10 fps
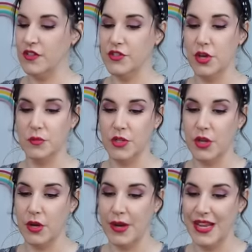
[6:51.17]
I've showed them to
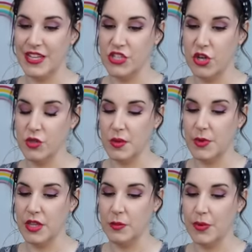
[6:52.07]
you already. It shows me
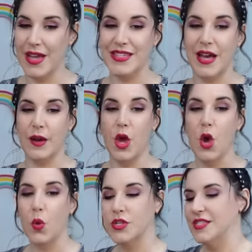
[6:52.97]
putting the bread down,
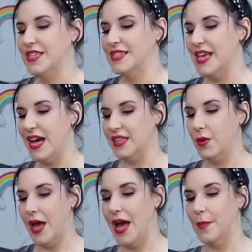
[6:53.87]
which is exactly
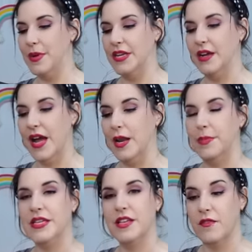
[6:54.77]
what happened here. I had a
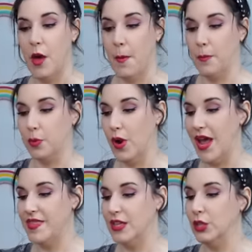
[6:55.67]
piece of
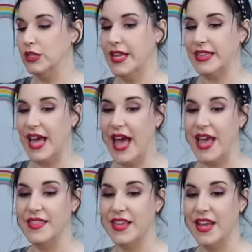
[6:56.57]
bread that looked like that,
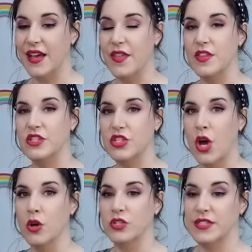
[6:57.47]
and then I got this
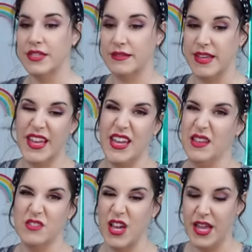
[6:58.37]
toast
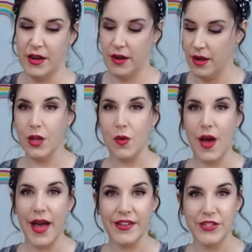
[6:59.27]
kitty, tiger. Look
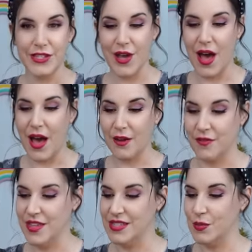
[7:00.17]
what I just got out
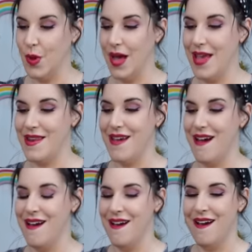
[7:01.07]
of this one.
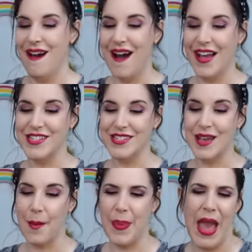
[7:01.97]
I just
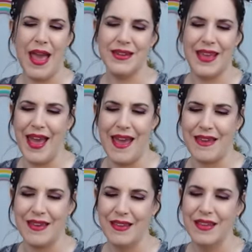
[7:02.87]
got pancake.